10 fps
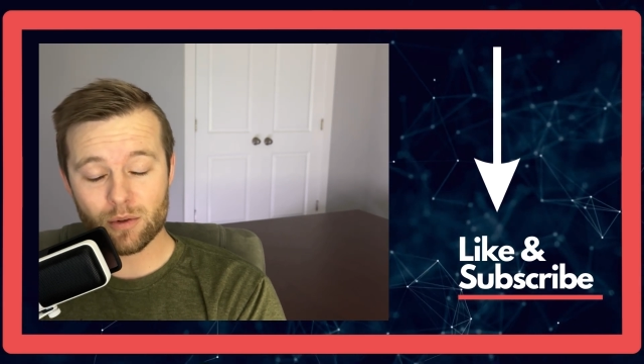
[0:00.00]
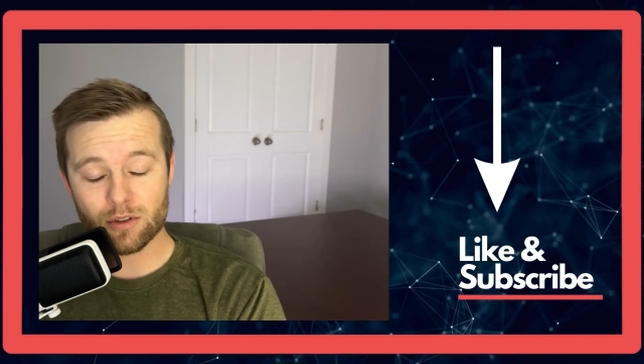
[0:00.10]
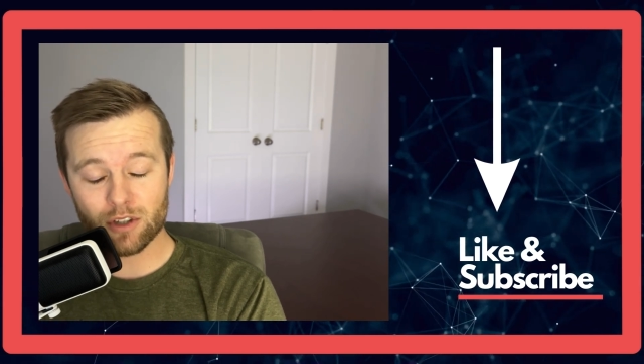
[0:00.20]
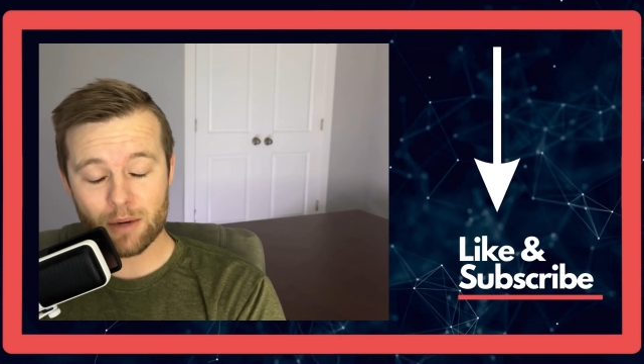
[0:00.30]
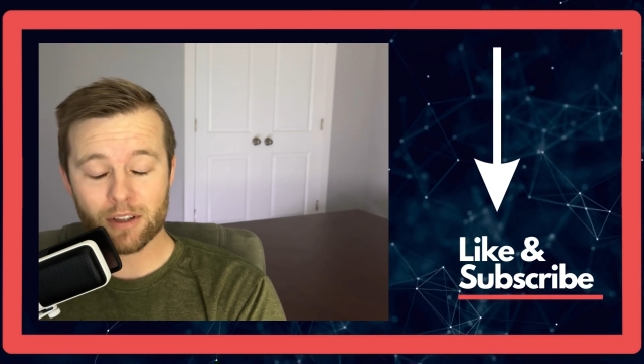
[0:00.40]

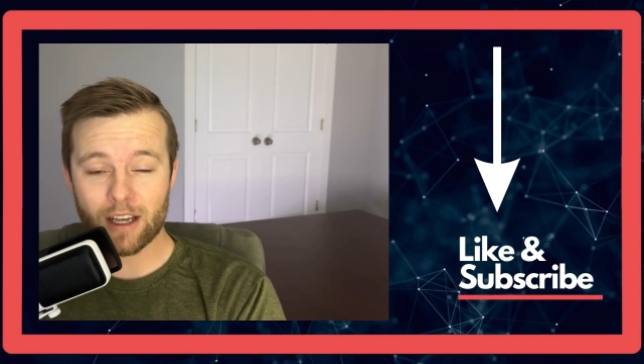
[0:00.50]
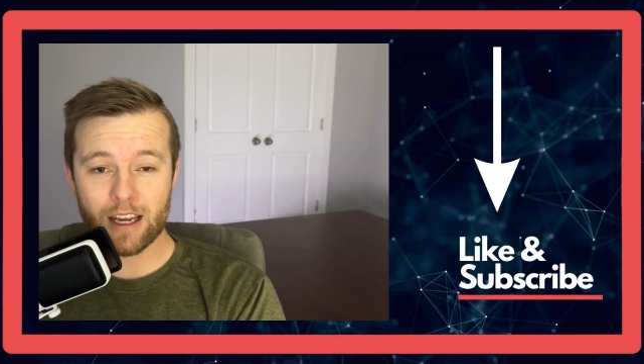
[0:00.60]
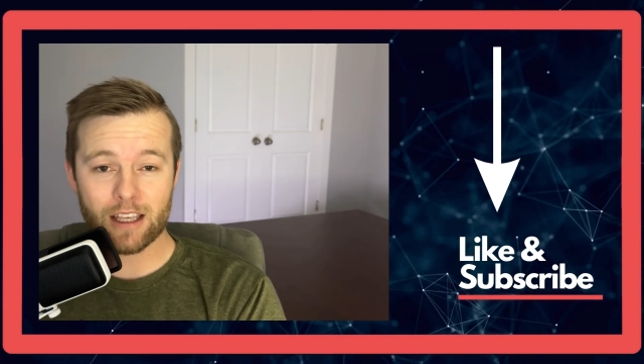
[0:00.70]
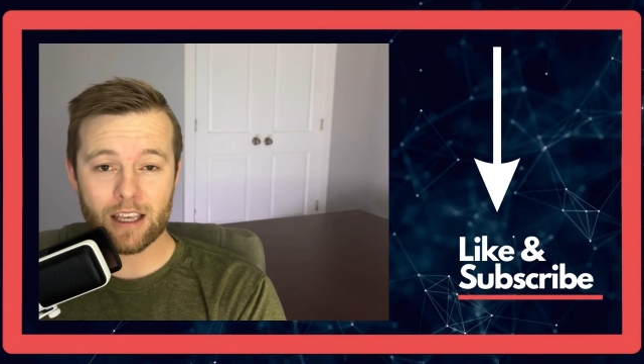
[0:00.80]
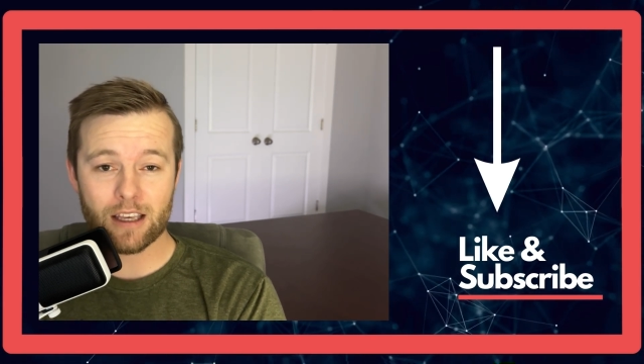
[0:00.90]
Drop a
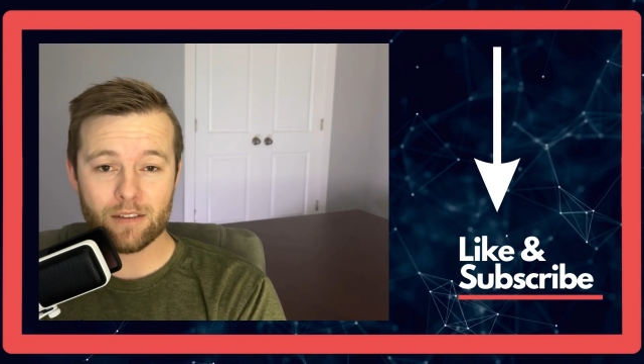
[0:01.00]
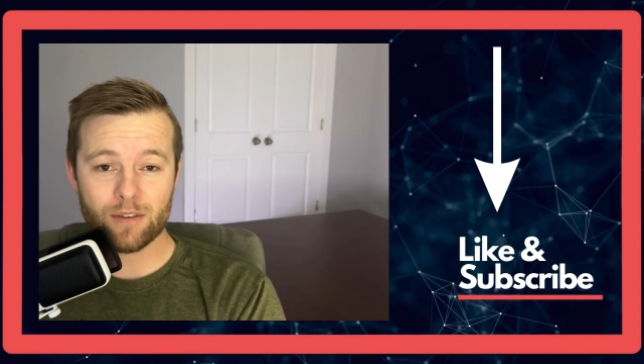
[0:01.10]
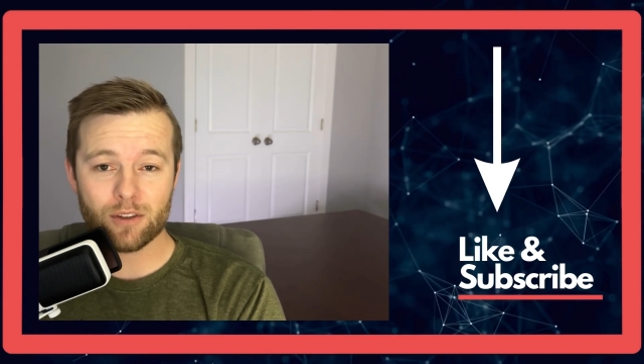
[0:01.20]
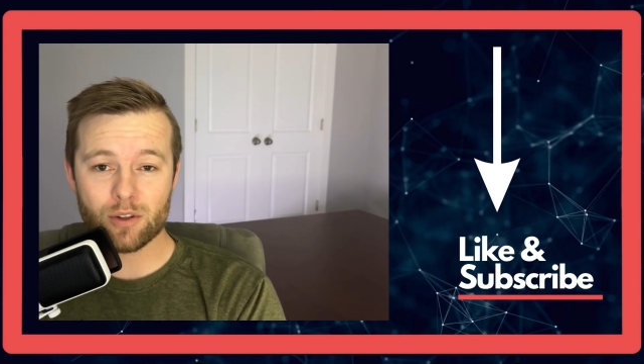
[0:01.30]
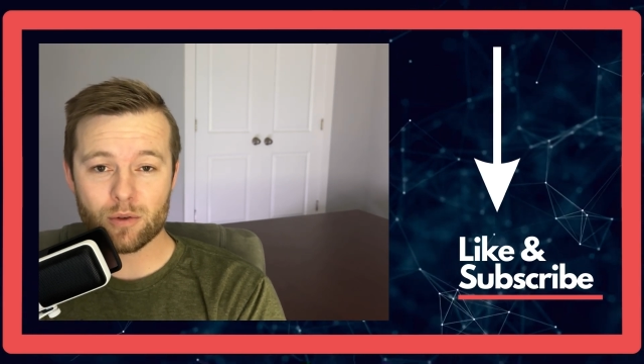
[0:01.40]
like if
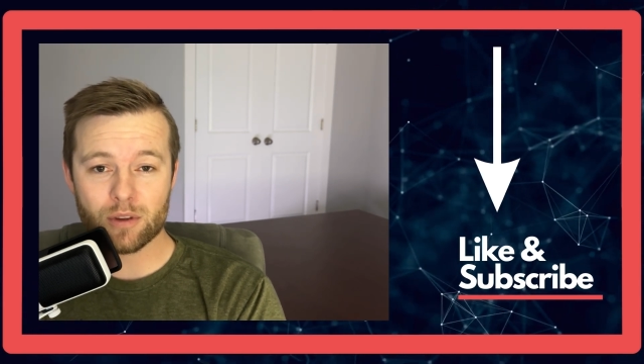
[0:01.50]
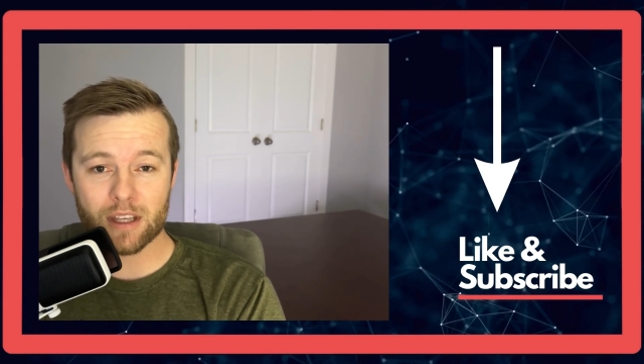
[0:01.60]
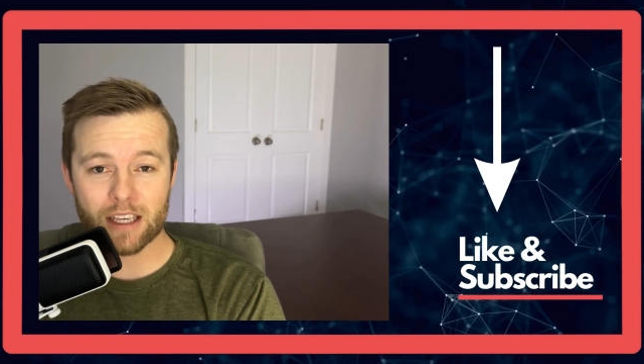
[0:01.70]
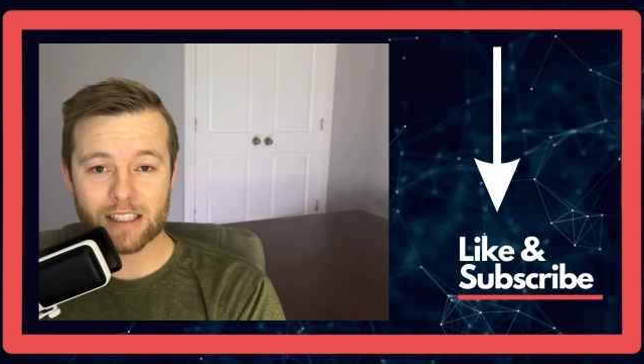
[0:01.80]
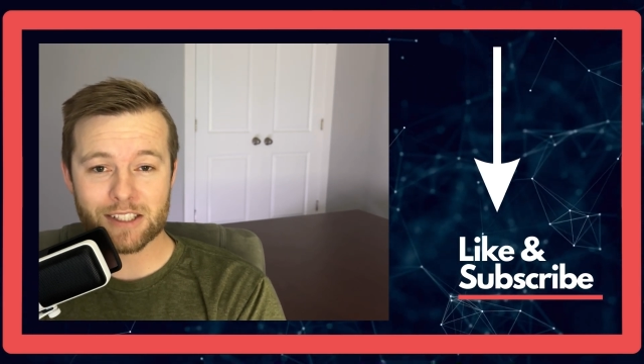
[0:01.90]
you
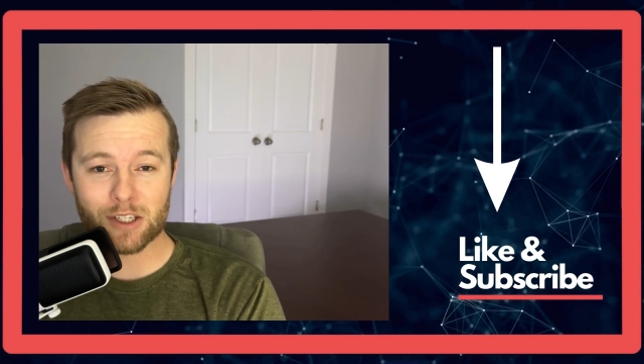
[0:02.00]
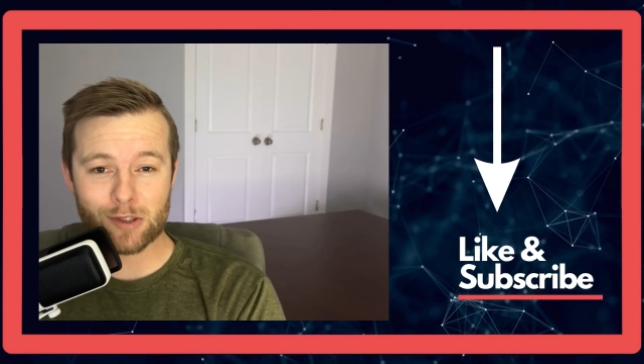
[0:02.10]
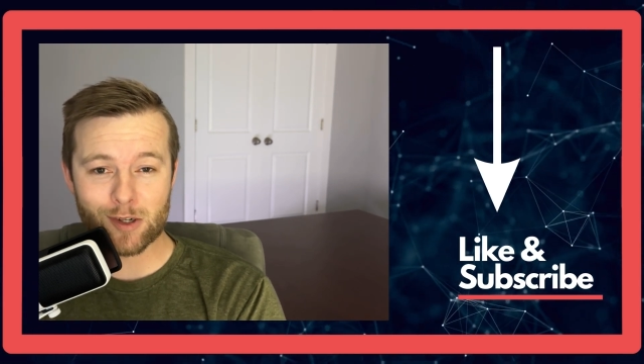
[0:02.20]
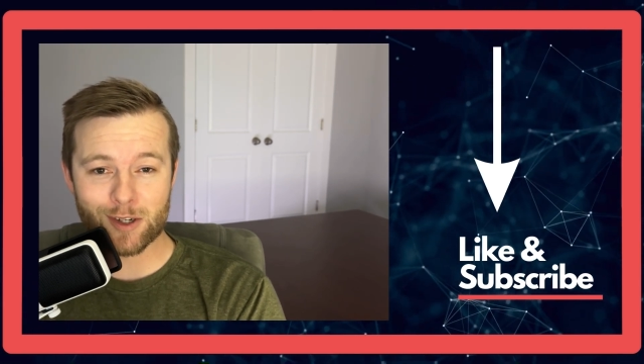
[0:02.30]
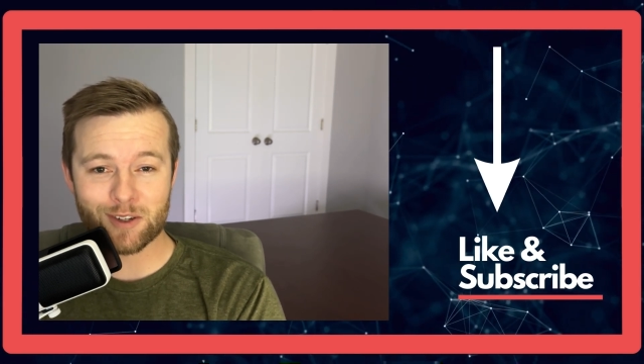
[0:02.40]
think it's
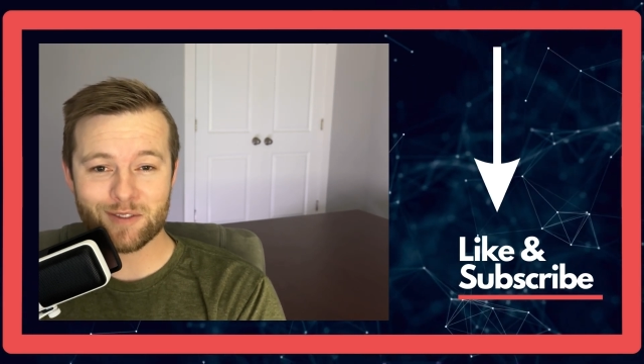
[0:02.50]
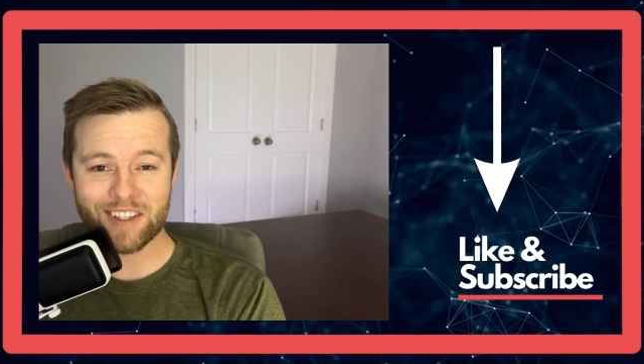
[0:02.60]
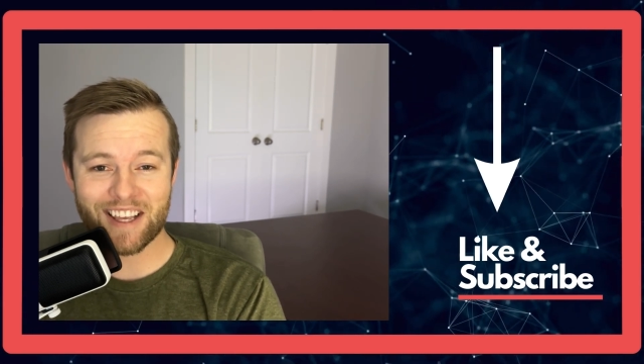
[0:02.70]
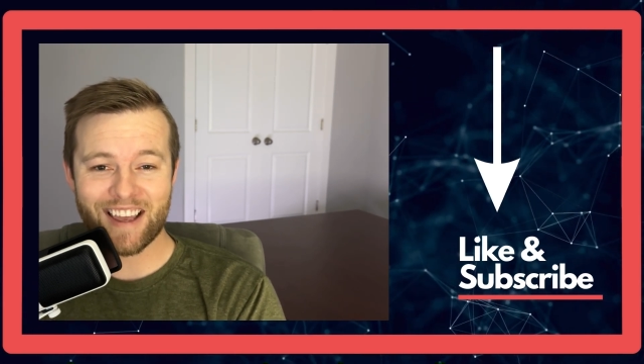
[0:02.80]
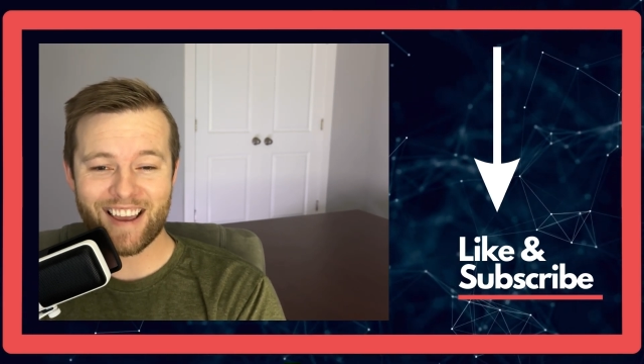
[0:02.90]
deserved,
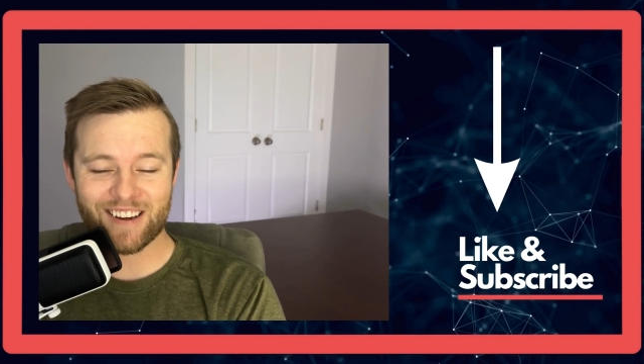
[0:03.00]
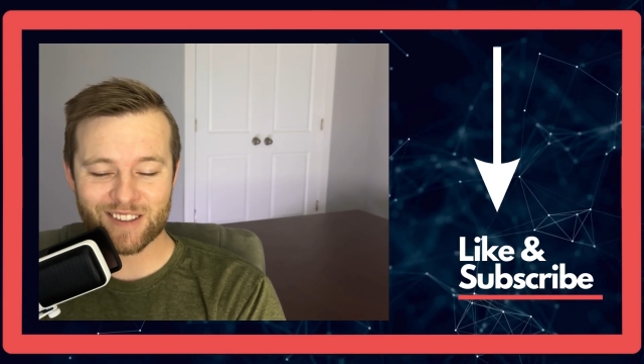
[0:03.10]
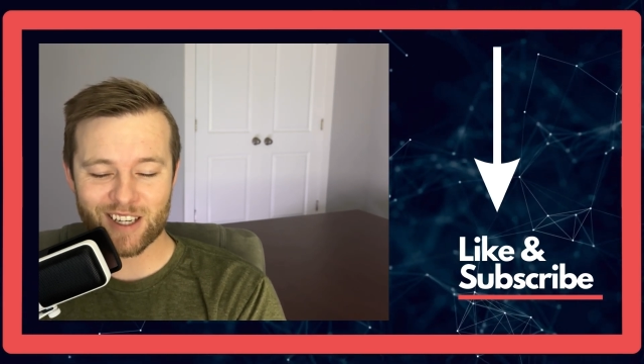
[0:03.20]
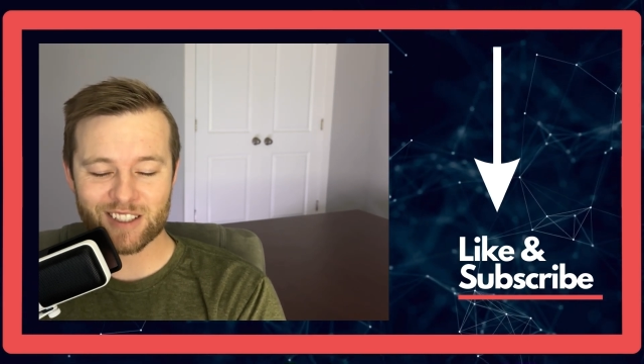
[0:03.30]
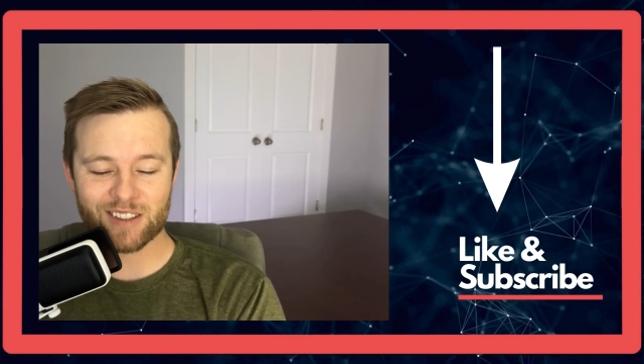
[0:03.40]
and I'll talk to